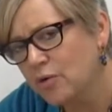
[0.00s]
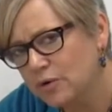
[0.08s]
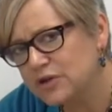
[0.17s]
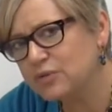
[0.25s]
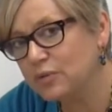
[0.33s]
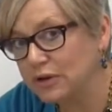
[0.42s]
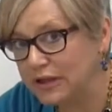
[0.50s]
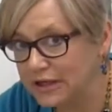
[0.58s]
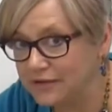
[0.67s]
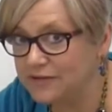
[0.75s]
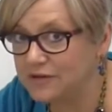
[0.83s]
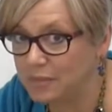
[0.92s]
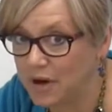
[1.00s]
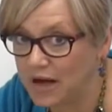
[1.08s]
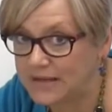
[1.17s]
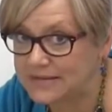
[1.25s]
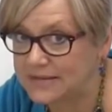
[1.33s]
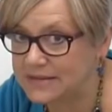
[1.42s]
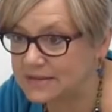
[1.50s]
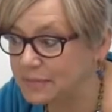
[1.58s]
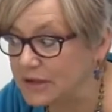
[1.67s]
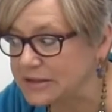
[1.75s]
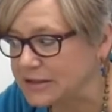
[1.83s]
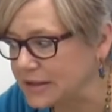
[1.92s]
which will leave deposits,
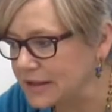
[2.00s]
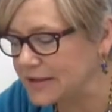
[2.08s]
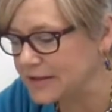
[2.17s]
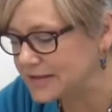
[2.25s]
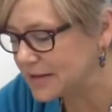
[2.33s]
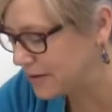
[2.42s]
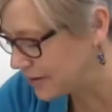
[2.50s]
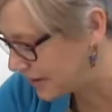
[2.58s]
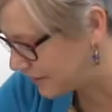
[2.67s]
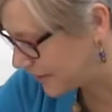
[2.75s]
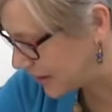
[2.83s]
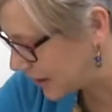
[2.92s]
especially in this area of the